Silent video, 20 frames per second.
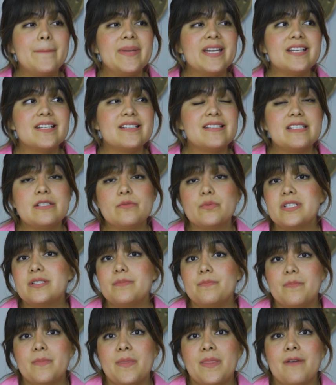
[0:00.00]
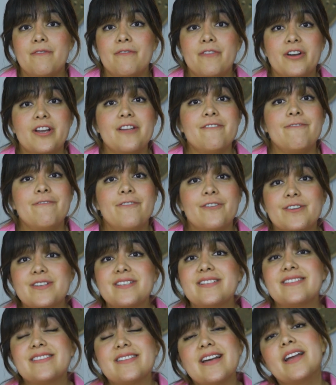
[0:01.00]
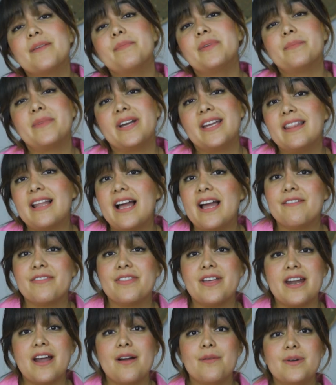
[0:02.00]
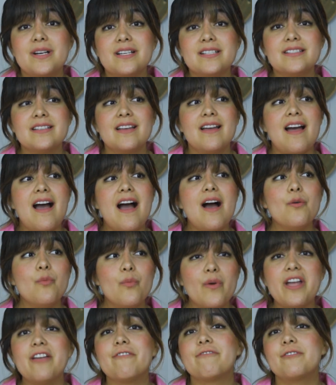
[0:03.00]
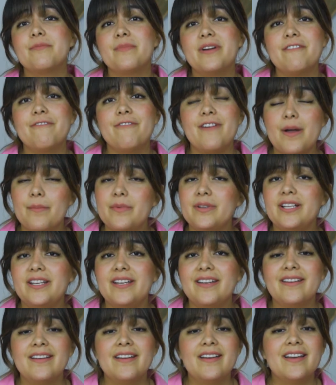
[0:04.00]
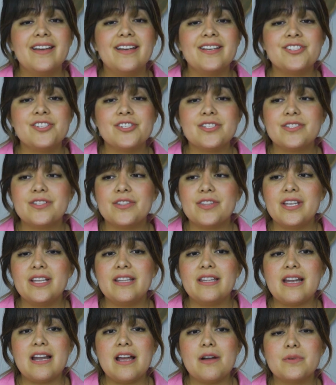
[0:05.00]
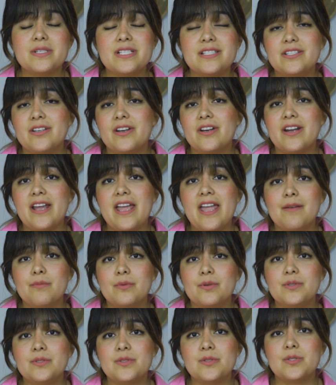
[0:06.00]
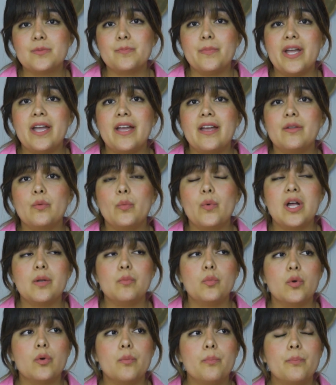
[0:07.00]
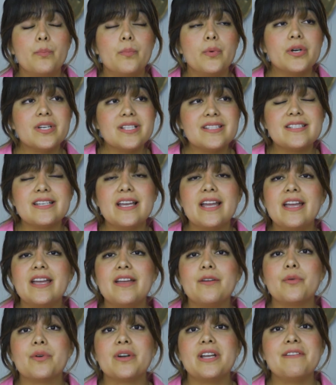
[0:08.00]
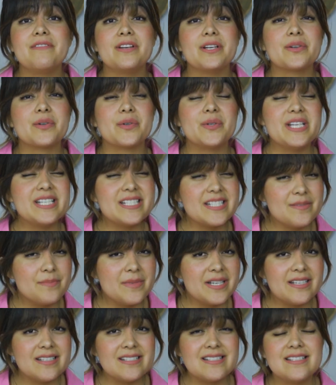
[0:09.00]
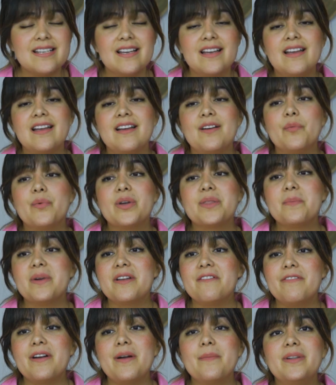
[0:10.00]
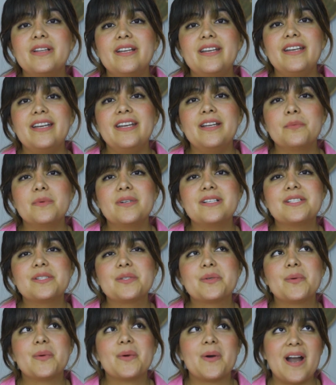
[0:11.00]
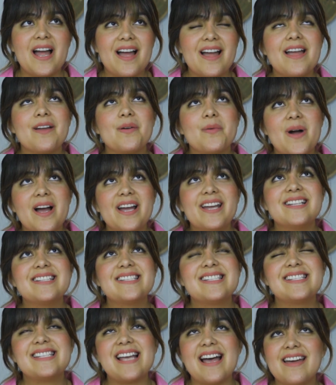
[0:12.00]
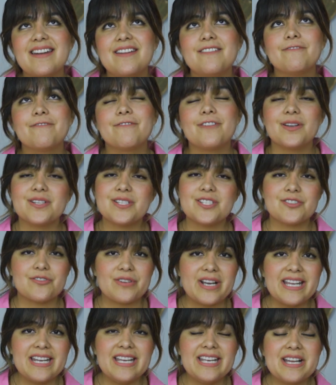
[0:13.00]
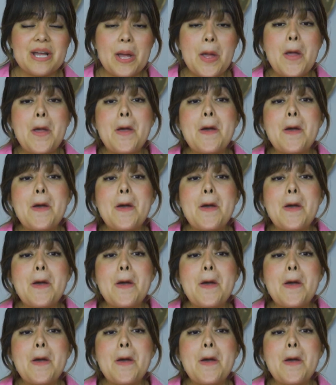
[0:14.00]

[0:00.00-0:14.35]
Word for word: because it was the very first time in my life that I was away from my family. And just to think that I was not able to spend one more birthday or even Christmas with my family, it was quite sad and frustrating.